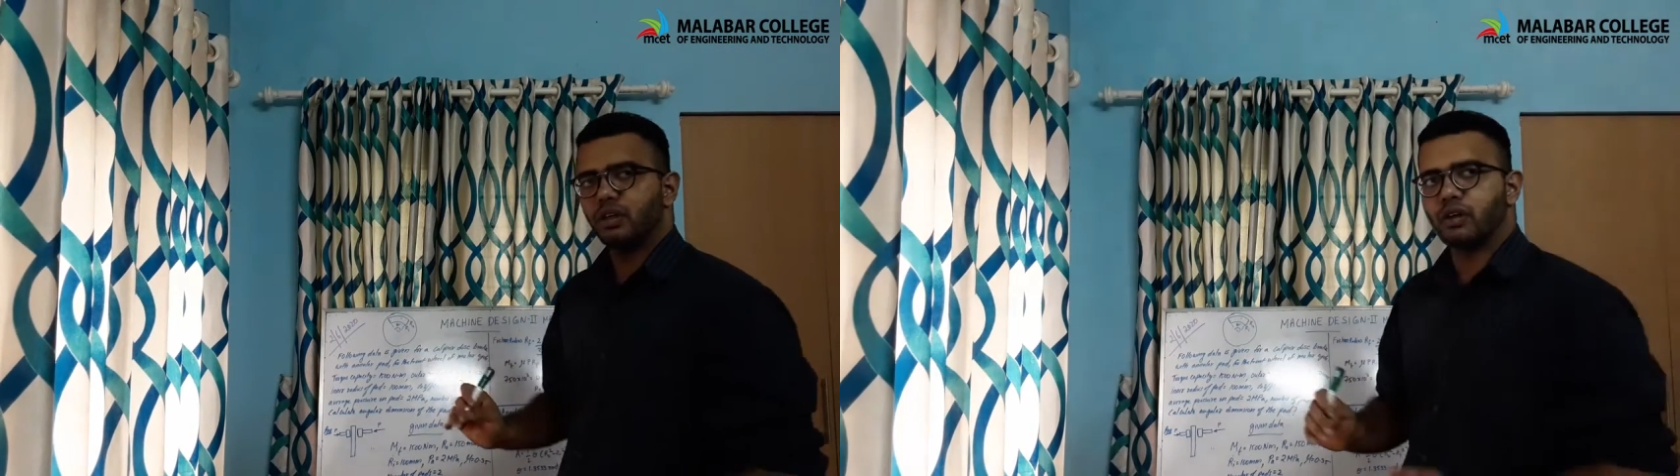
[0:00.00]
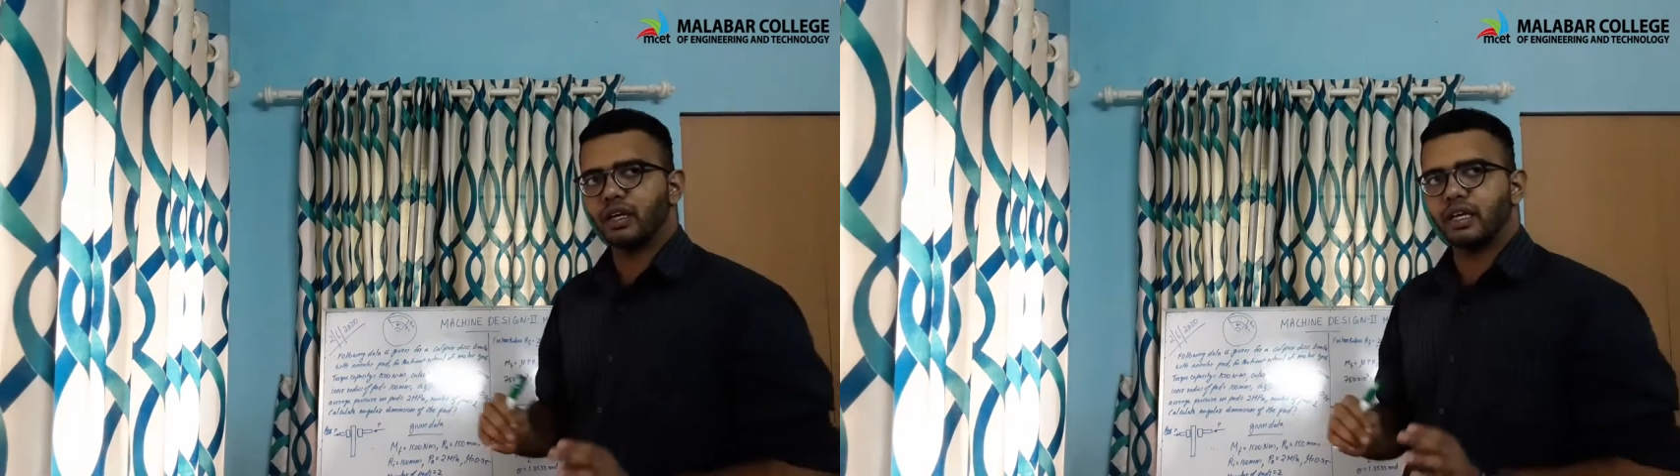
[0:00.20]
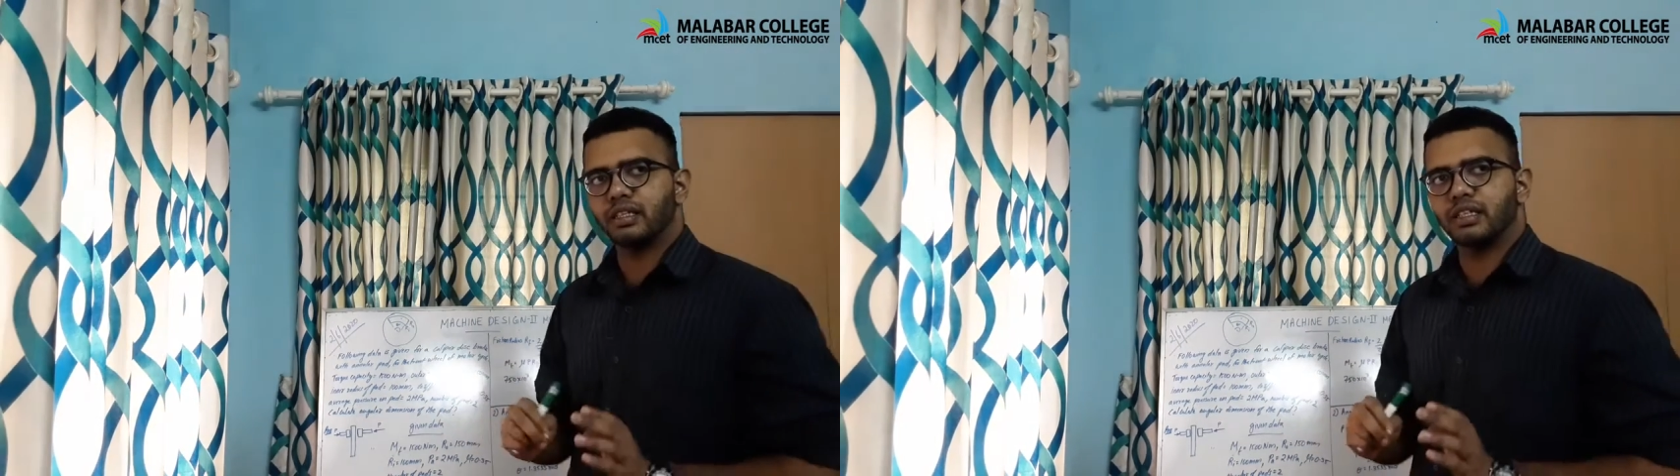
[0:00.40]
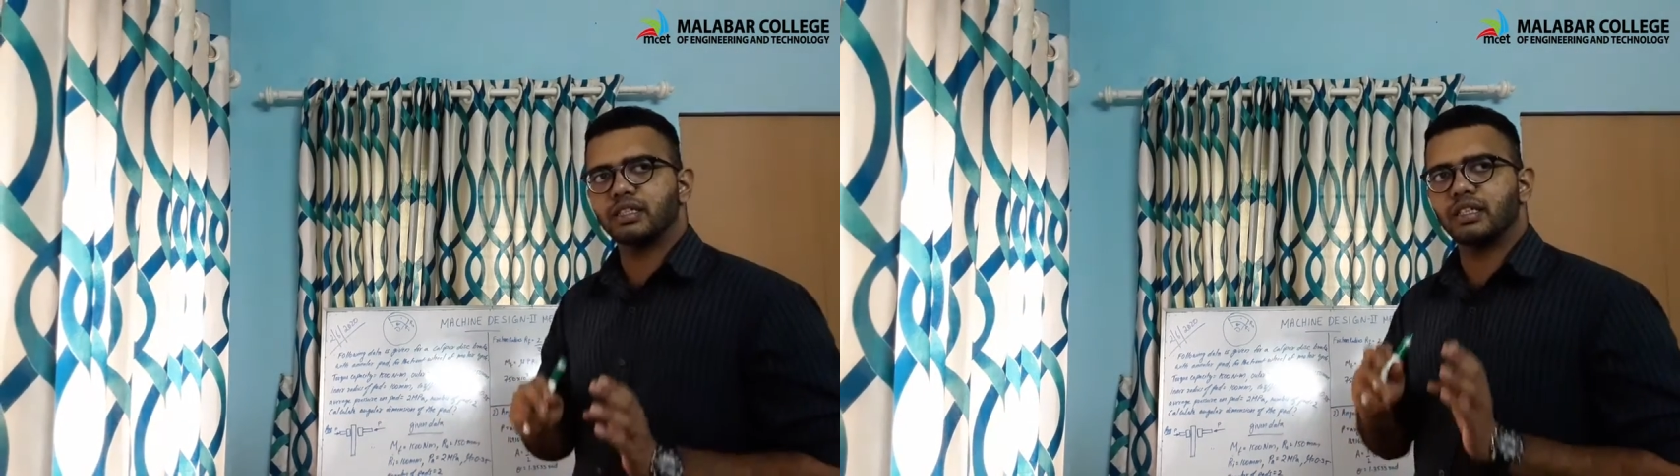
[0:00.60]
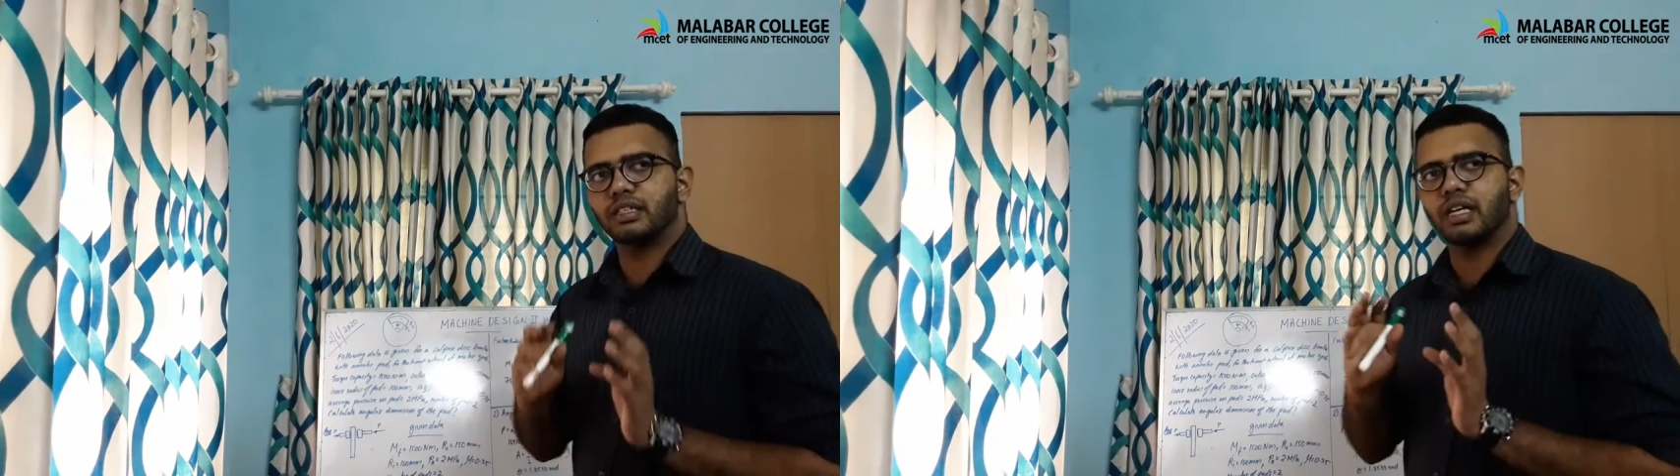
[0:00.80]
Okay,
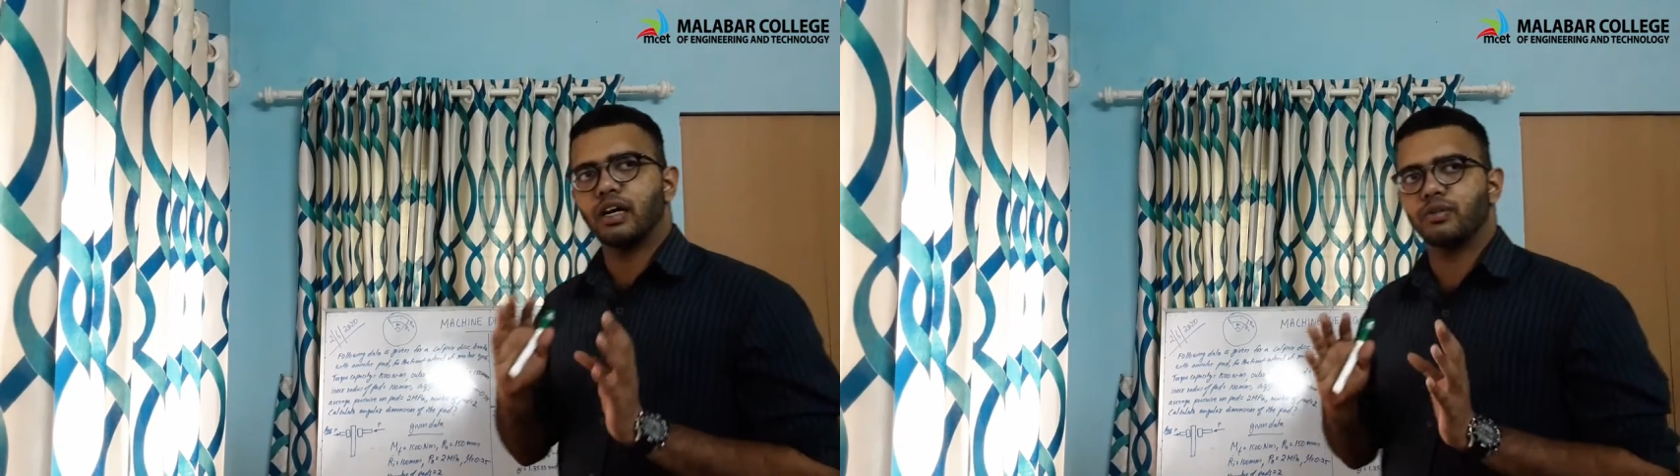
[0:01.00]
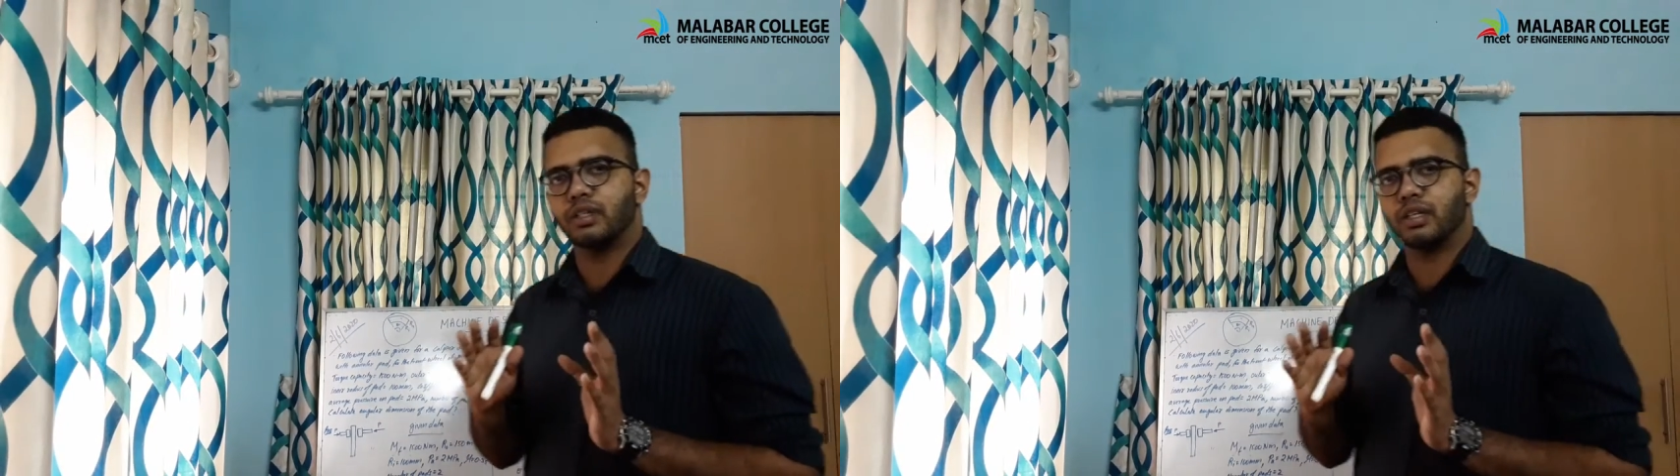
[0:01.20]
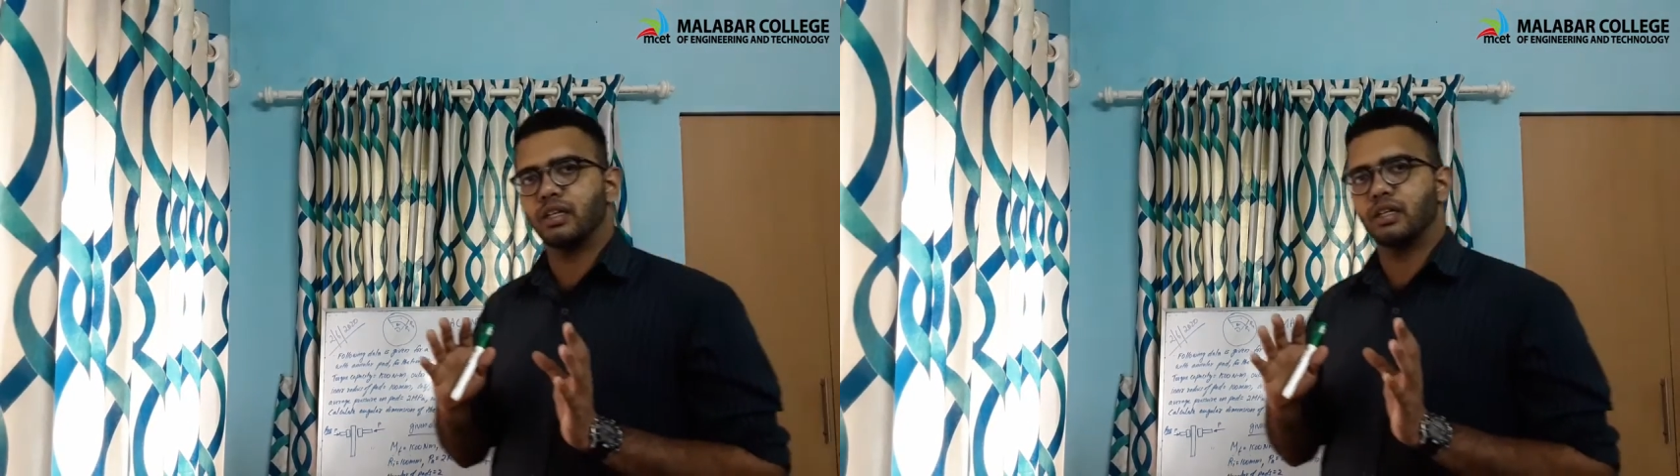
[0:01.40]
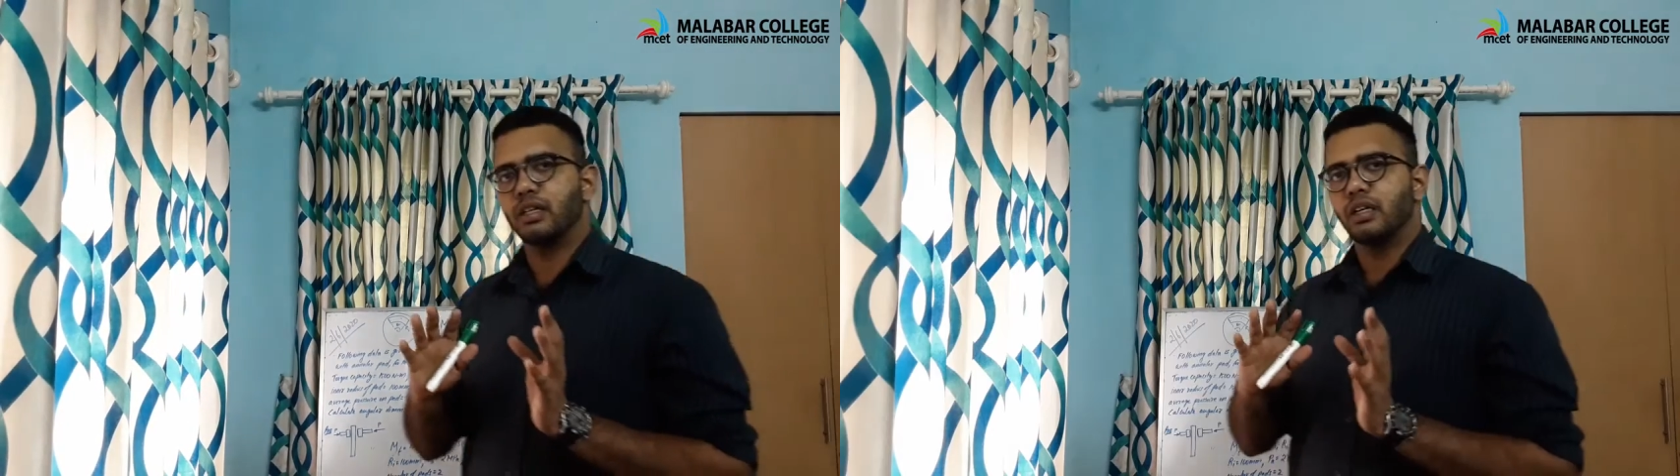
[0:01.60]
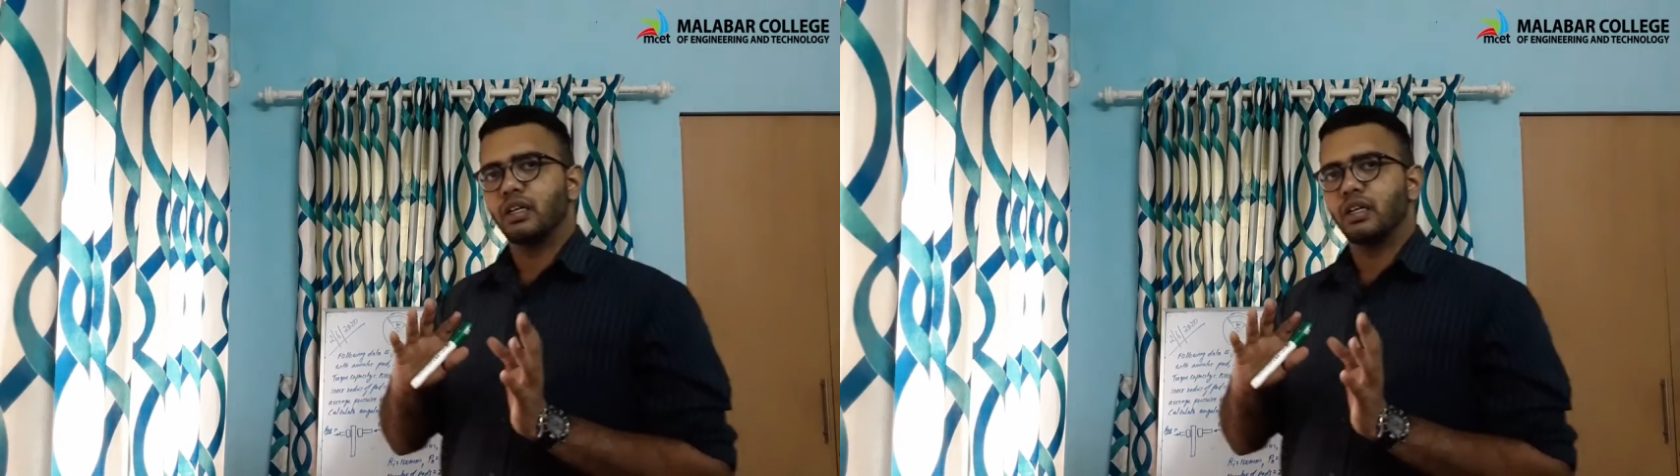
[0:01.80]
this is how the